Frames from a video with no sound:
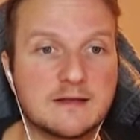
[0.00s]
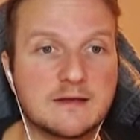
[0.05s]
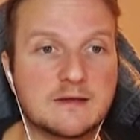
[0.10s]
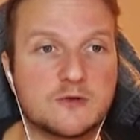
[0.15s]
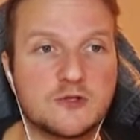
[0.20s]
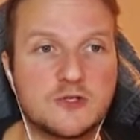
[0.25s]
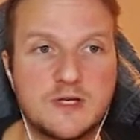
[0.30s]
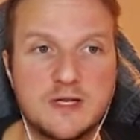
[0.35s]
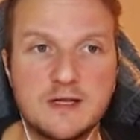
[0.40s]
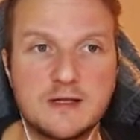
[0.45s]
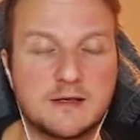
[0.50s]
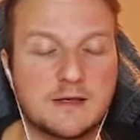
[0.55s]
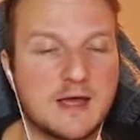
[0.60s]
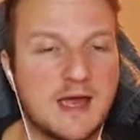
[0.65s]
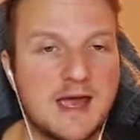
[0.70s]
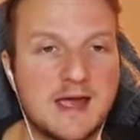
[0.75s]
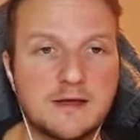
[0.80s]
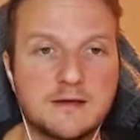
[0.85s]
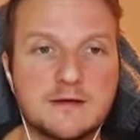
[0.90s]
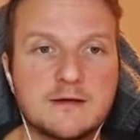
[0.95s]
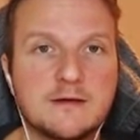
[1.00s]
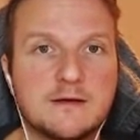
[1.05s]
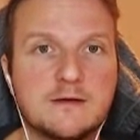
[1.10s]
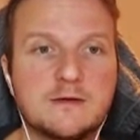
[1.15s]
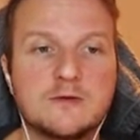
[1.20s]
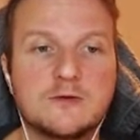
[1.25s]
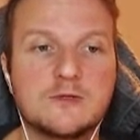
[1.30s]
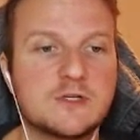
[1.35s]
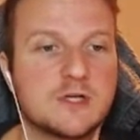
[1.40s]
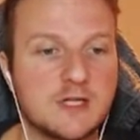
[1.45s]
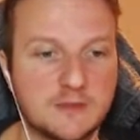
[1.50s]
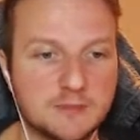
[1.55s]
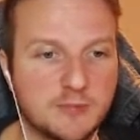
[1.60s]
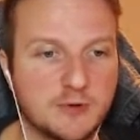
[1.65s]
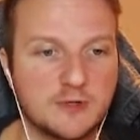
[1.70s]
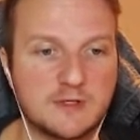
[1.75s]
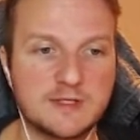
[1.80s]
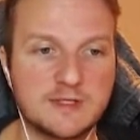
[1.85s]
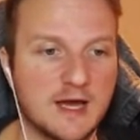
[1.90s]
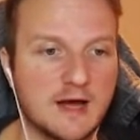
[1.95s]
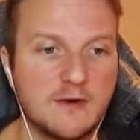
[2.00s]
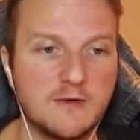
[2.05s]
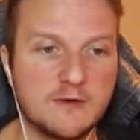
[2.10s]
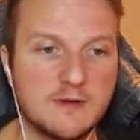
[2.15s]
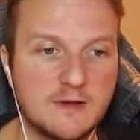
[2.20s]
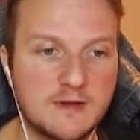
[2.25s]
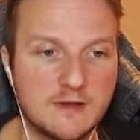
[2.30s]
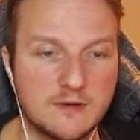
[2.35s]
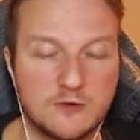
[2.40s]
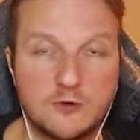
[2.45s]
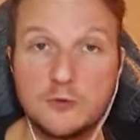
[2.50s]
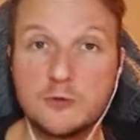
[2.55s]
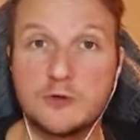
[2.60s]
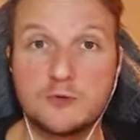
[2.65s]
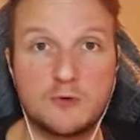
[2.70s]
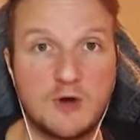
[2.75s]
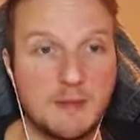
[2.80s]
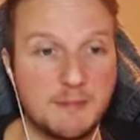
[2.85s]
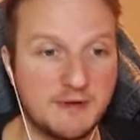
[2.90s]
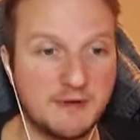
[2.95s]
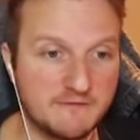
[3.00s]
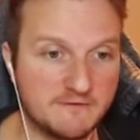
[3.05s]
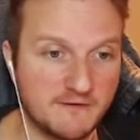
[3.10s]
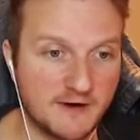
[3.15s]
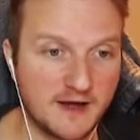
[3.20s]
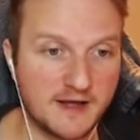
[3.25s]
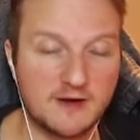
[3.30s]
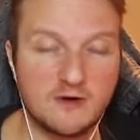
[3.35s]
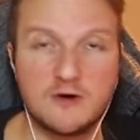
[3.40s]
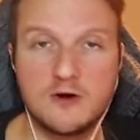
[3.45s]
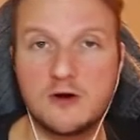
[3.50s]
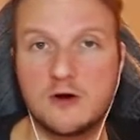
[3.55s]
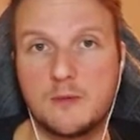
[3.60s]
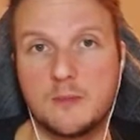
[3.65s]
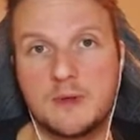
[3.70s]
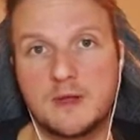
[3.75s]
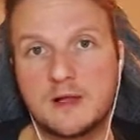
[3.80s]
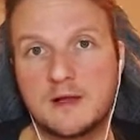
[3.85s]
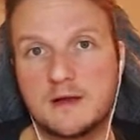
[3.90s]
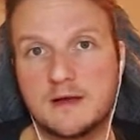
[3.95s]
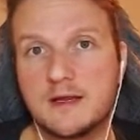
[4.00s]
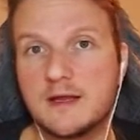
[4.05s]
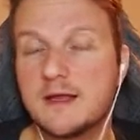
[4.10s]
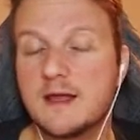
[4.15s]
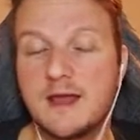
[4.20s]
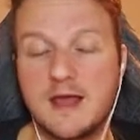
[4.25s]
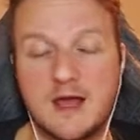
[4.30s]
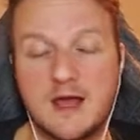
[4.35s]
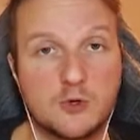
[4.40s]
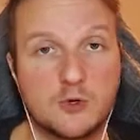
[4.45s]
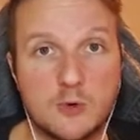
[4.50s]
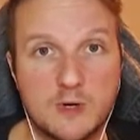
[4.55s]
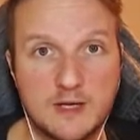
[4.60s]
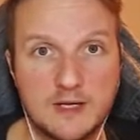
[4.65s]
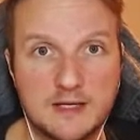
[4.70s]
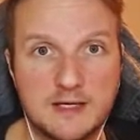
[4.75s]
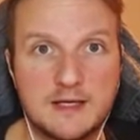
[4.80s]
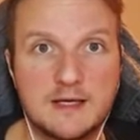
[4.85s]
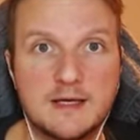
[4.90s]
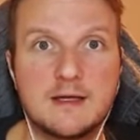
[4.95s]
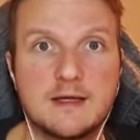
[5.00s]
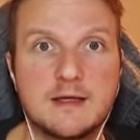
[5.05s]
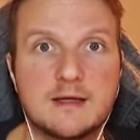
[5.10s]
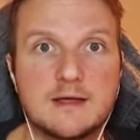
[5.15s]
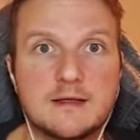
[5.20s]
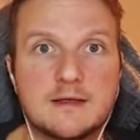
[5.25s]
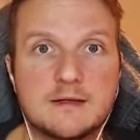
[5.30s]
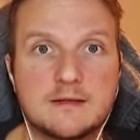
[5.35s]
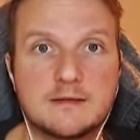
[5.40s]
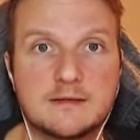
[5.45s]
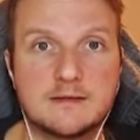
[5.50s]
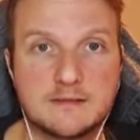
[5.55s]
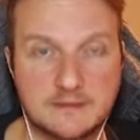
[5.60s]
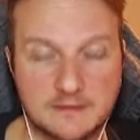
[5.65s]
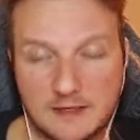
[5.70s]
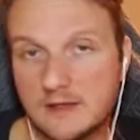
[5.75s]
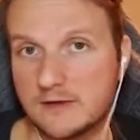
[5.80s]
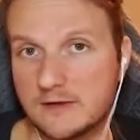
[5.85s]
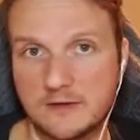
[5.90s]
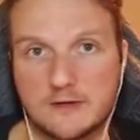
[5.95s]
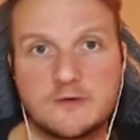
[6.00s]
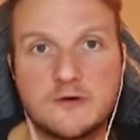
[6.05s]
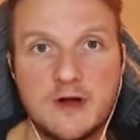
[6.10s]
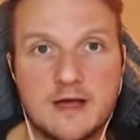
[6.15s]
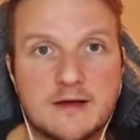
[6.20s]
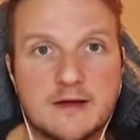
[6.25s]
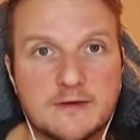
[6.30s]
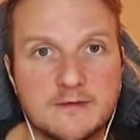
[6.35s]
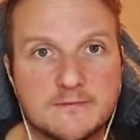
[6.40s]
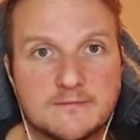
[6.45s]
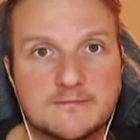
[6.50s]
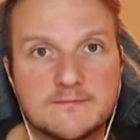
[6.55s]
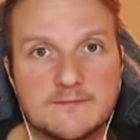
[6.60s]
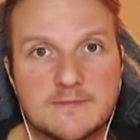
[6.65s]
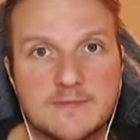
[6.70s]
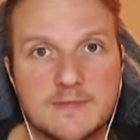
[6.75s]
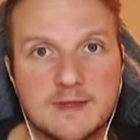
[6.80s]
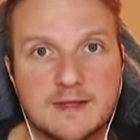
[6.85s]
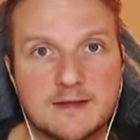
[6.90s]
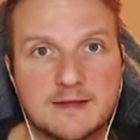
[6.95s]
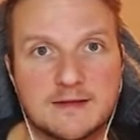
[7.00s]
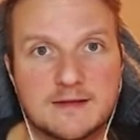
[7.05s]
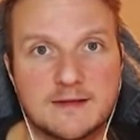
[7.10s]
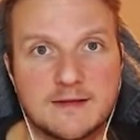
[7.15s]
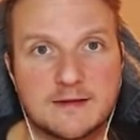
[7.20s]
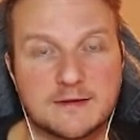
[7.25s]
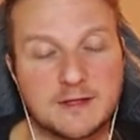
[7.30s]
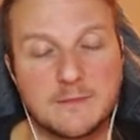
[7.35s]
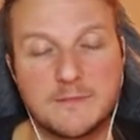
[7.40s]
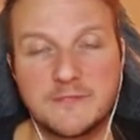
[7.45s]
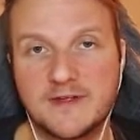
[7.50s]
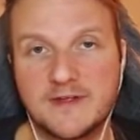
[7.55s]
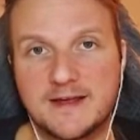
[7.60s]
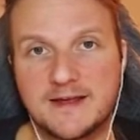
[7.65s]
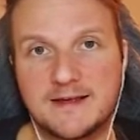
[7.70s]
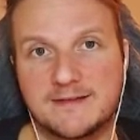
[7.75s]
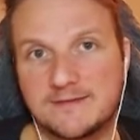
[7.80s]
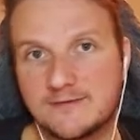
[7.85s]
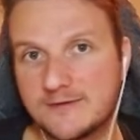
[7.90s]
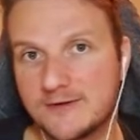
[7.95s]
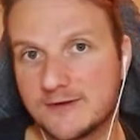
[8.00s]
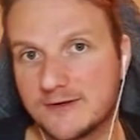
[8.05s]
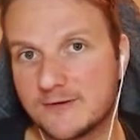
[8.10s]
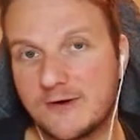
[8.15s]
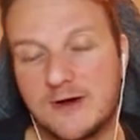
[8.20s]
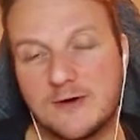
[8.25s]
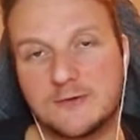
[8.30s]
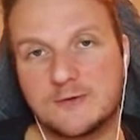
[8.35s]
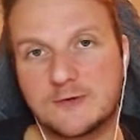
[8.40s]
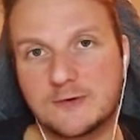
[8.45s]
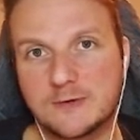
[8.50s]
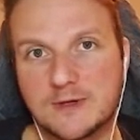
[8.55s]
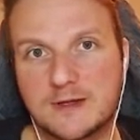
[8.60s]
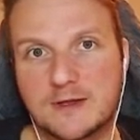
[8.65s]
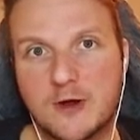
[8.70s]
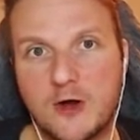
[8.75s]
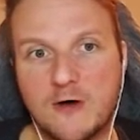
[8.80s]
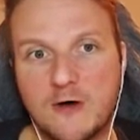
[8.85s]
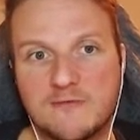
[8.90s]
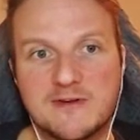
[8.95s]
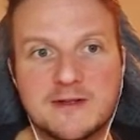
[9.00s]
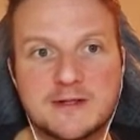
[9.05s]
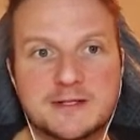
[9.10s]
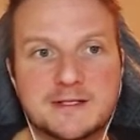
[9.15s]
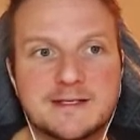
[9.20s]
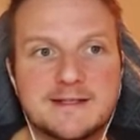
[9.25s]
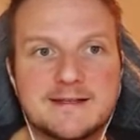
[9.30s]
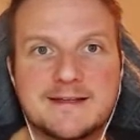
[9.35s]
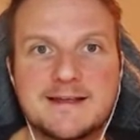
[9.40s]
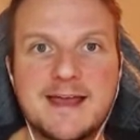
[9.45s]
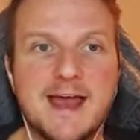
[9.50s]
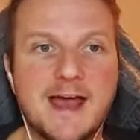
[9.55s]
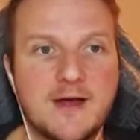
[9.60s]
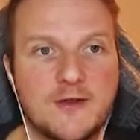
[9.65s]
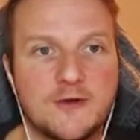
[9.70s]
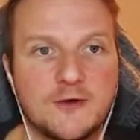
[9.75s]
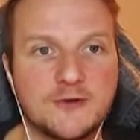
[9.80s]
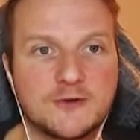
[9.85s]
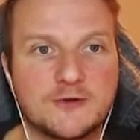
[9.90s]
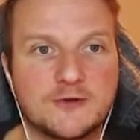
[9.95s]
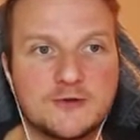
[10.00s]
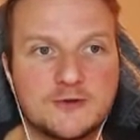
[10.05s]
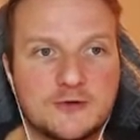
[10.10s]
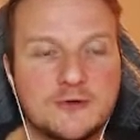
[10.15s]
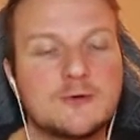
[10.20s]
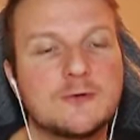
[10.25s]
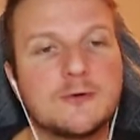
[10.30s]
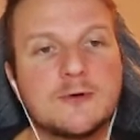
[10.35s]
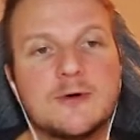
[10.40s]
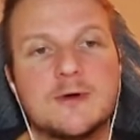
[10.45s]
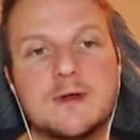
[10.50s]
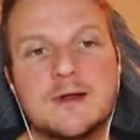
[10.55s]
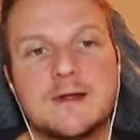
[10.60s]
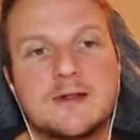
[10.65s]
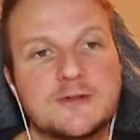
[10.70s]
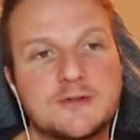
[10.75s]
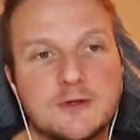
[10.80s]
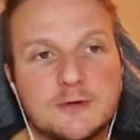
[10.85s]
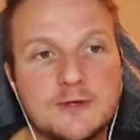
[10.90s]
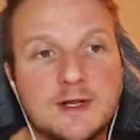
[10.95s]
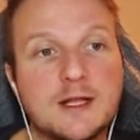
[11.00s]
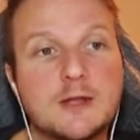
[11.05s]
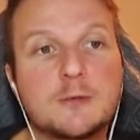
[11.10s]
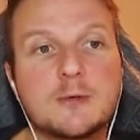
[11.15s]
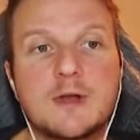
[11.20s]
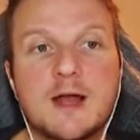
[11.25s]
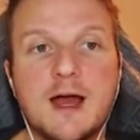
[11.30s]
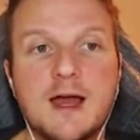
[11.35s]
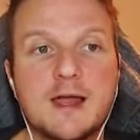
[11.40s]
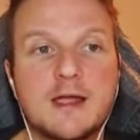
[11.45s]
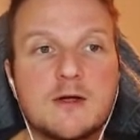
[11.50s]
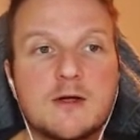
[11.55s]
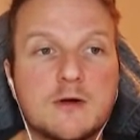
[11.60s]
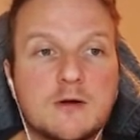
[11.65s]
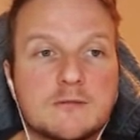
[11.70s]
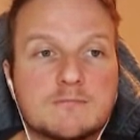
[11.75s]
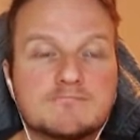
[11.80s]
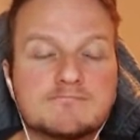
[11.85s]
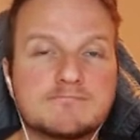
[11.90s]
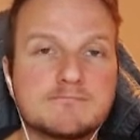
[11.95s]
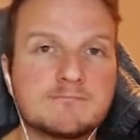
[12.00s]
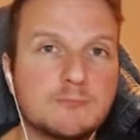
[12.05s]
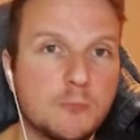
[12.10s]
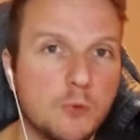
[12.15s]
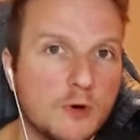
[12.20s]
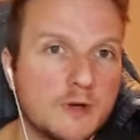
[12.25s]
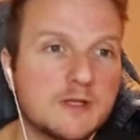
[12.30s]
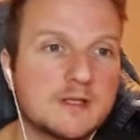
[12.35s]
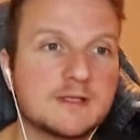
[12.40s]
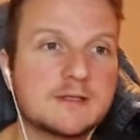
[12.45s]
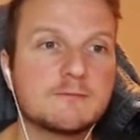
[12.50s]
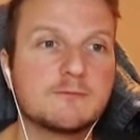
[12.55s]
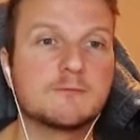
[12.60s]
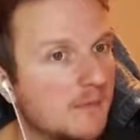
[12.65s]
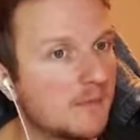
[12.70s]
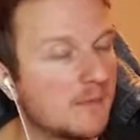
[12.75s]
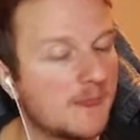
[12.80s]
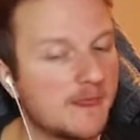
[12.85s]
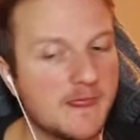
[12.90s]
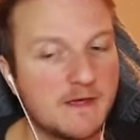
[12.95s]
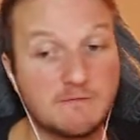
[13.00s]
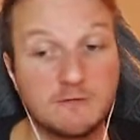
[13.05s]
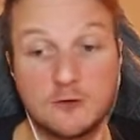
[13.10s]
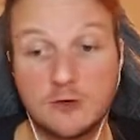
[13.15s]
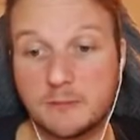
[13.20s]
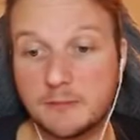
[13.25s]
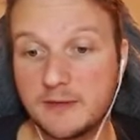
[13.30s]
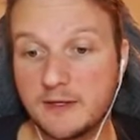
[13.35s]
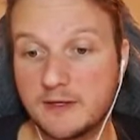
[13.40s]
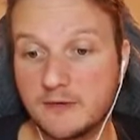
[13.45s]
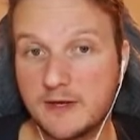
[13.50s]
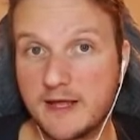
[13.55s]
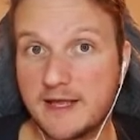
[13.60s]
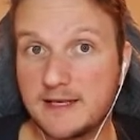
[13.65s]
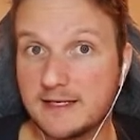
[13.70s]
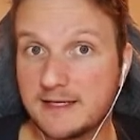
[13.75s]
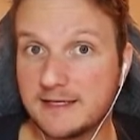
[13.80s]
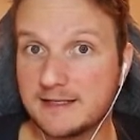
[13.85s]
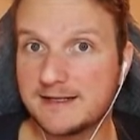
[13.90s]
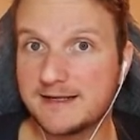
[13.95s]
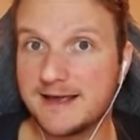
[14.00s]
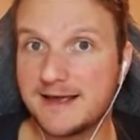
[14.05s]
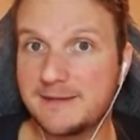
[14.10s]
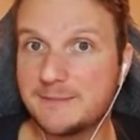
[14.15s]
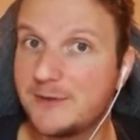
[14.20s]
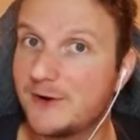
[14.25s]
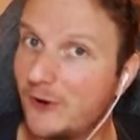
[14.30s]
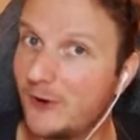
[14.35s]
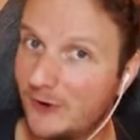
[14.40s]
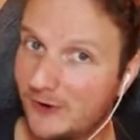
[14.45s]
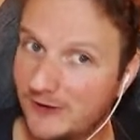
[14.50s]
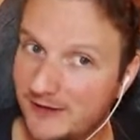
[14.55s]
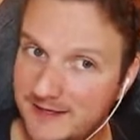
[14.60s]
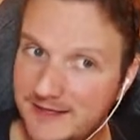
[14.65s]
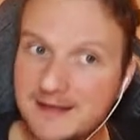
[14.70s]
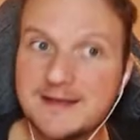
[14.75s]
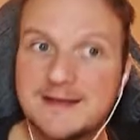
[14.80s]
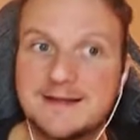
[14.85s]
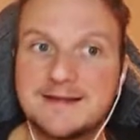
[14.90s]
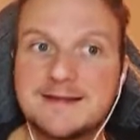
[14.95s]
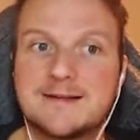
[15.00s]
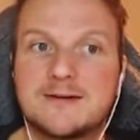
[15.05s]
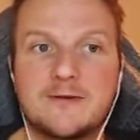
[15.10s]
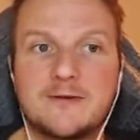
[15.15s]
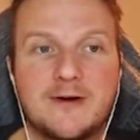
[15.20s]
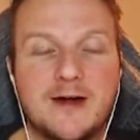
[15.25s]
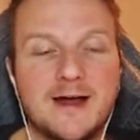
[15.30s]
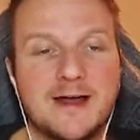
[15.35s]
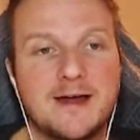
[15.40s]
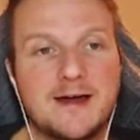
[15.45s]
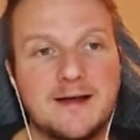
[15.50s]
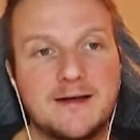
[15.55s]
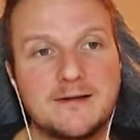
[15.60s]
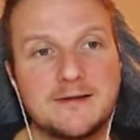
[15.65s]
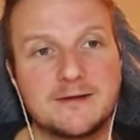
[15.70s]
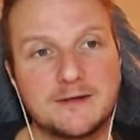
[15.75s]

she is excellent to just put down, use rapid fire, her ability, and quickly kill the dragon. Something the ground units obviously cannot do. So that's what I would, if you don't plan on ending the game early, Raya